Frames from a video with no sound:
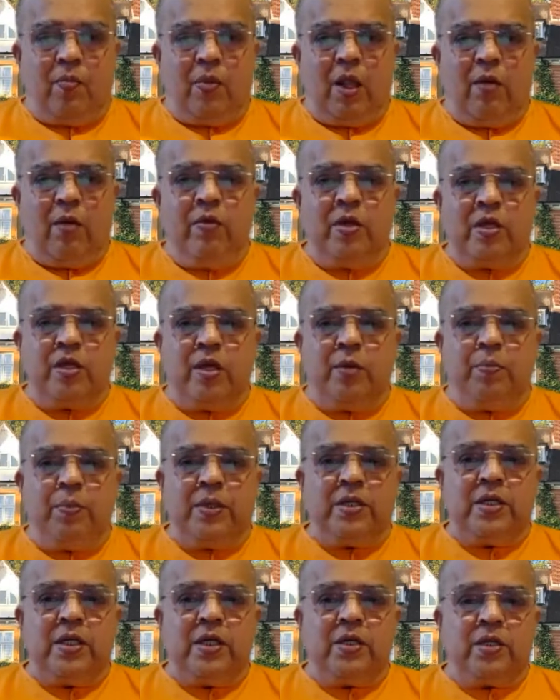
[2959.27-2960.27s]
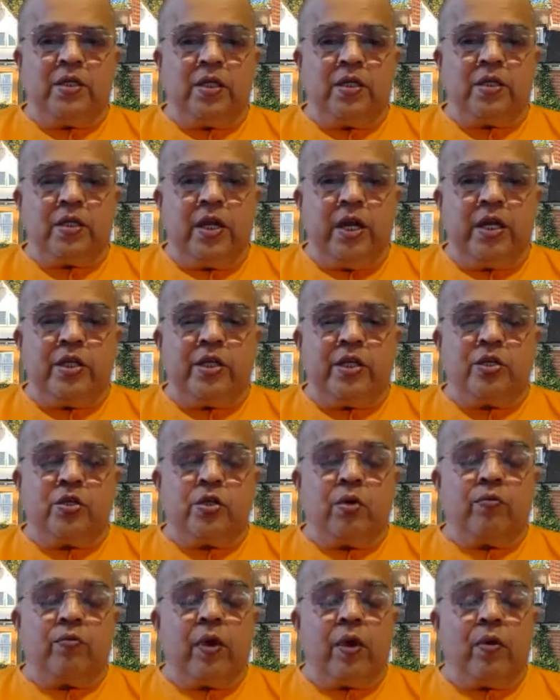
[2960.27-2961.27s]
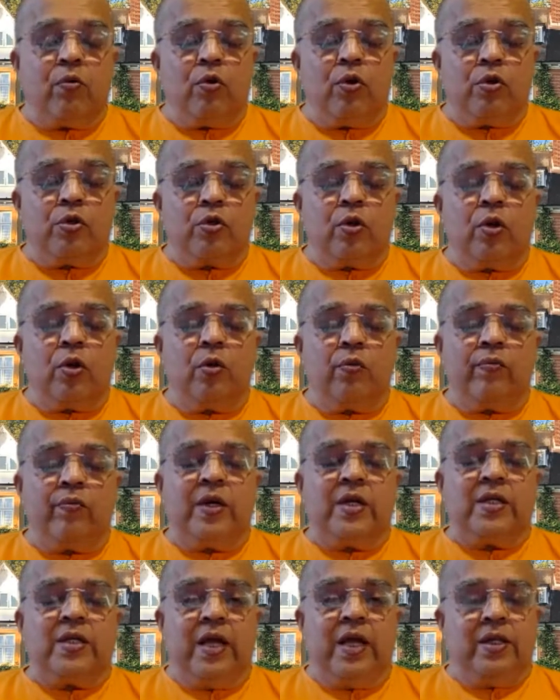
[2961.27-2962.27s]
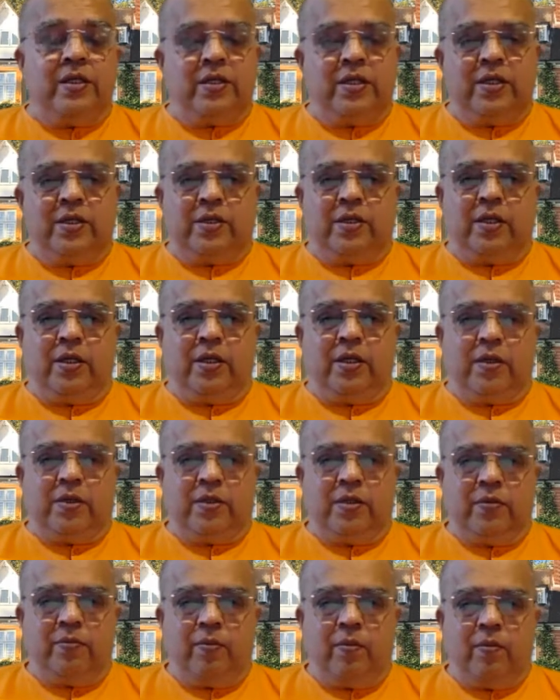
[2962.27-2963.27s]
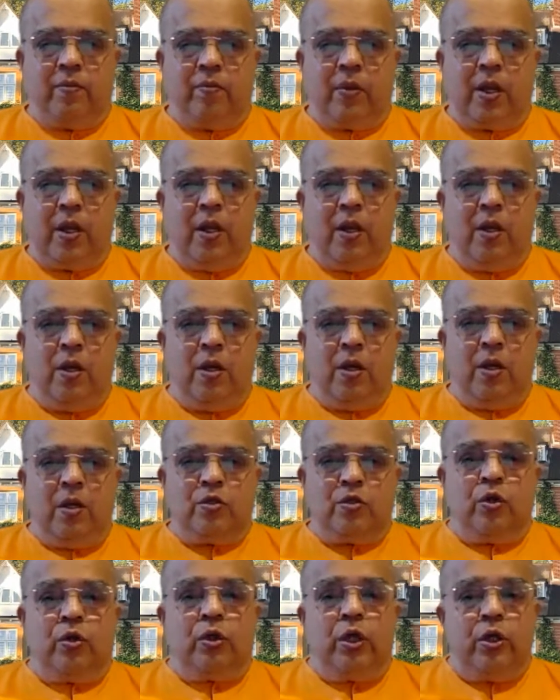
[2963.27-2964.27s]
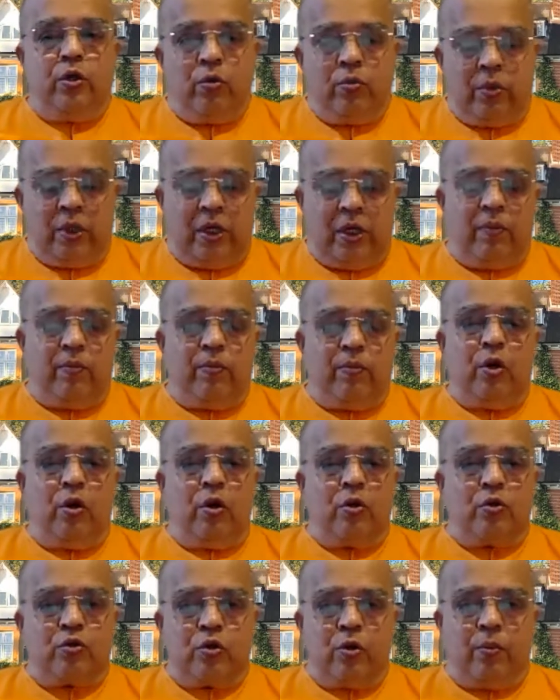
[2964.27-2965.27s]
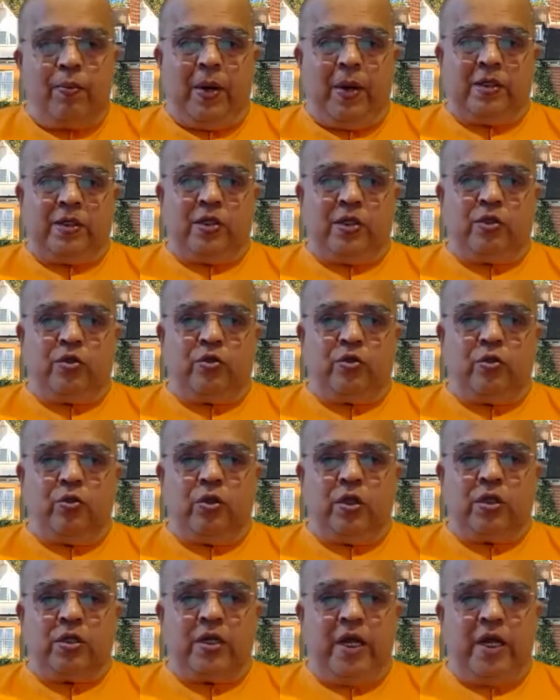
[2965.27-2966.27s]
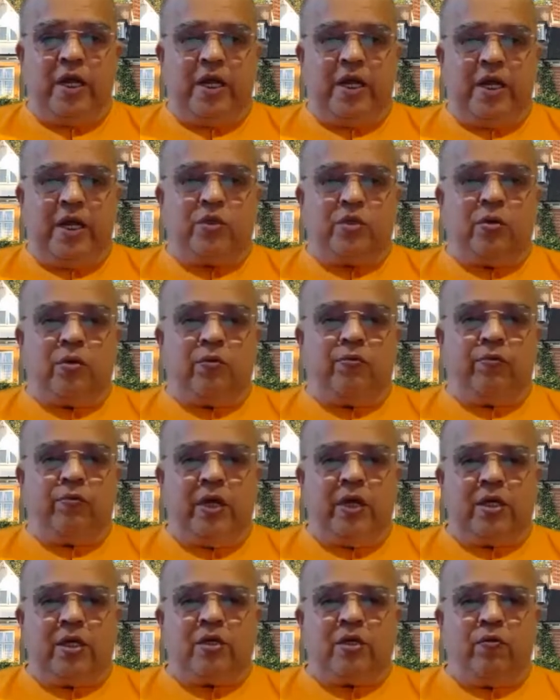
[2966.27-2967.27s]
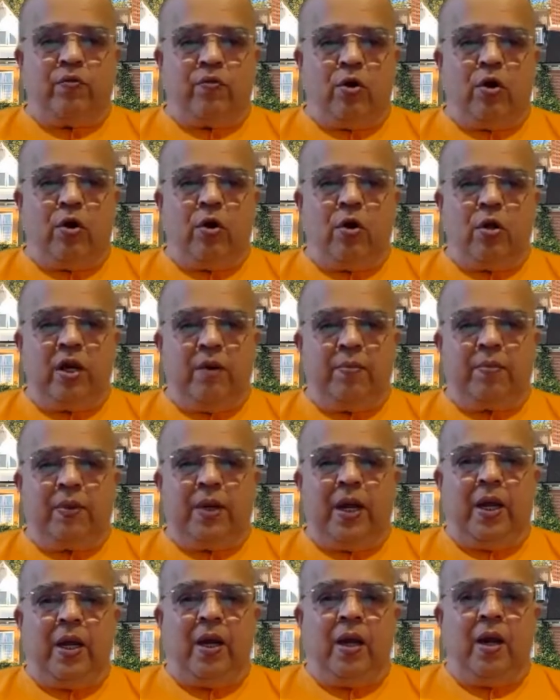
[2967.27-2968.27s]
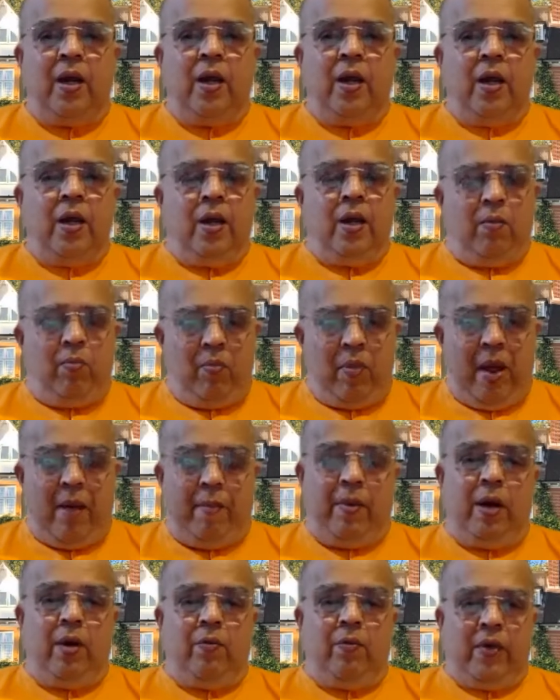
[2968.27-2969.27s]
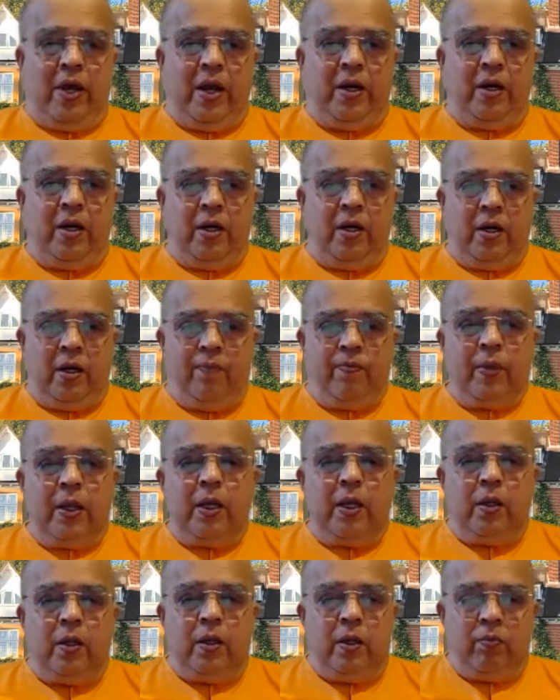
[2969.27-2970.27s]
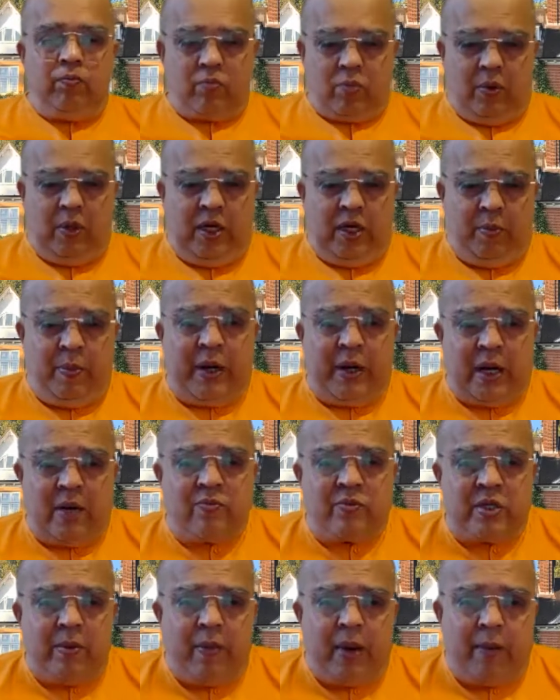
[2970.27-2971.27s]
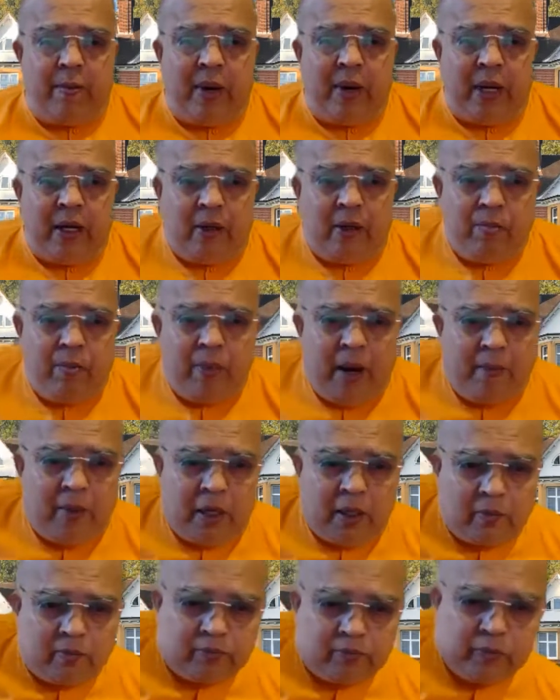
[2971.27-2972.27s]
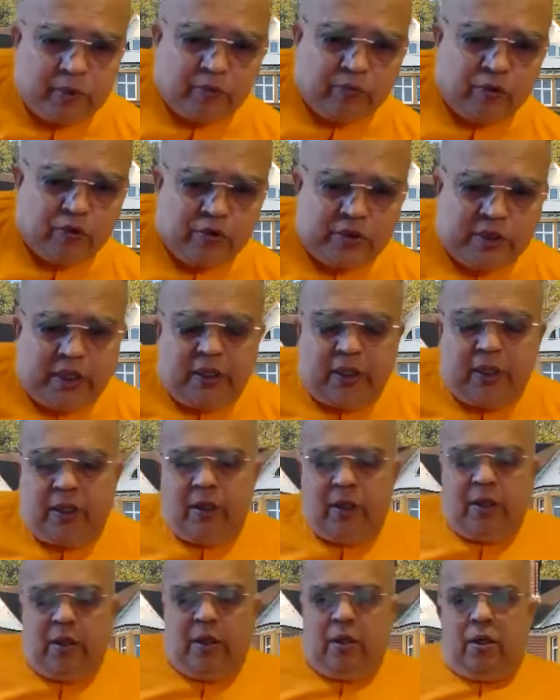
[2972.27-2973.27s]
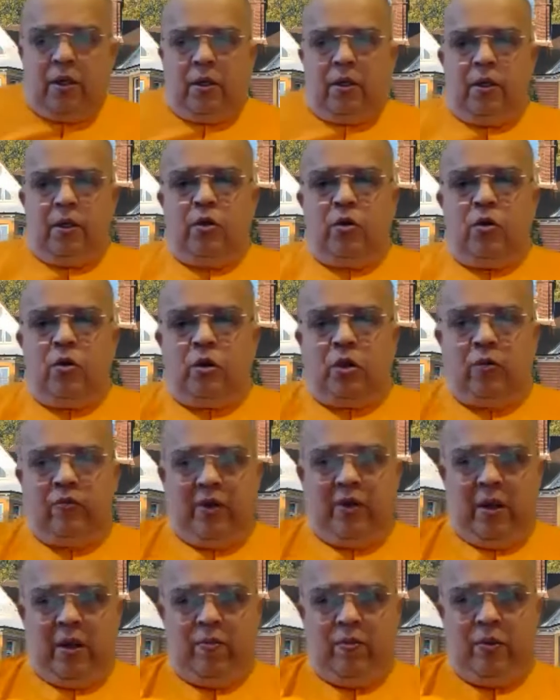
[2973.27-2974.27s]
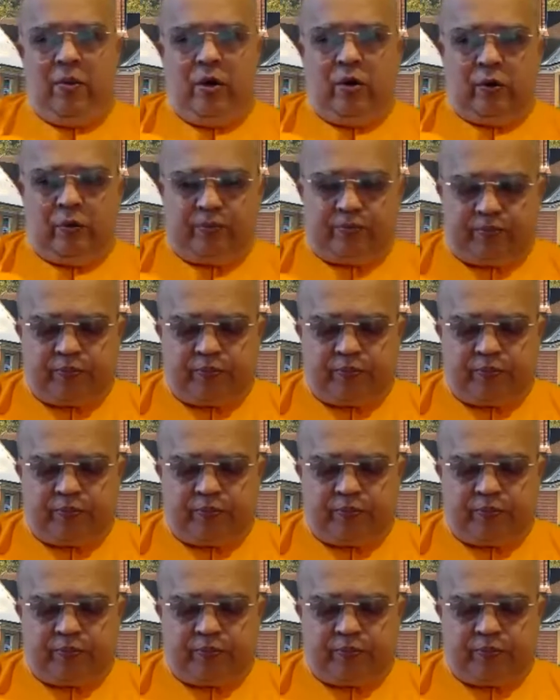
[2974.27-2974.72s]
which represent the stages of evolution of its ancestors. So the human embryo also passes through the stages of fish, frog, reptile, mammal. Finally, it becomes a mammal. If you see the growth of the embryo,